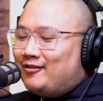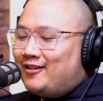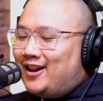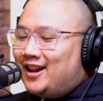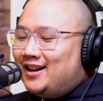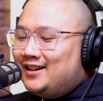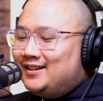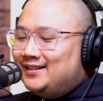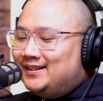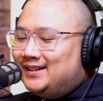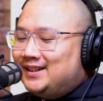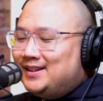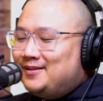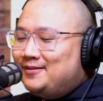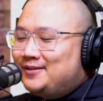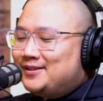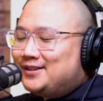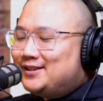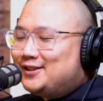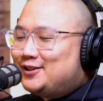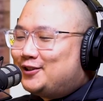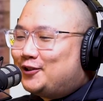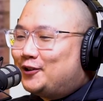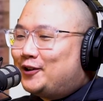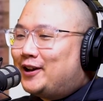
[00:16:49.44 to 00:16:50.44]

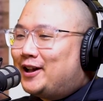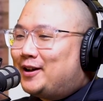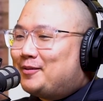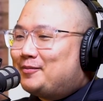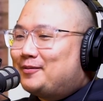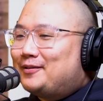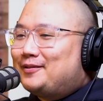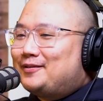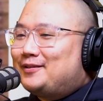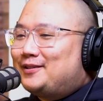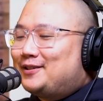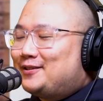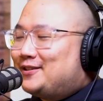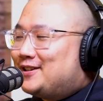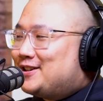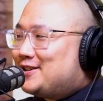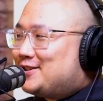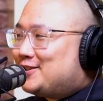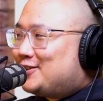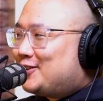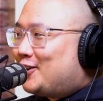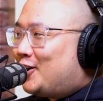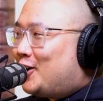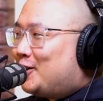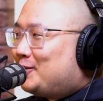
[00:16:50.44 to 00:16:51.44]
relatives showed up to the
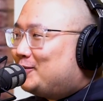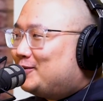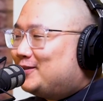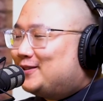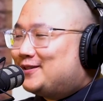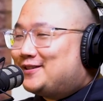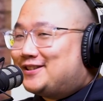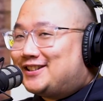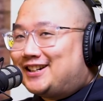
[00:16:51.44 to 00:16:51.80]
shop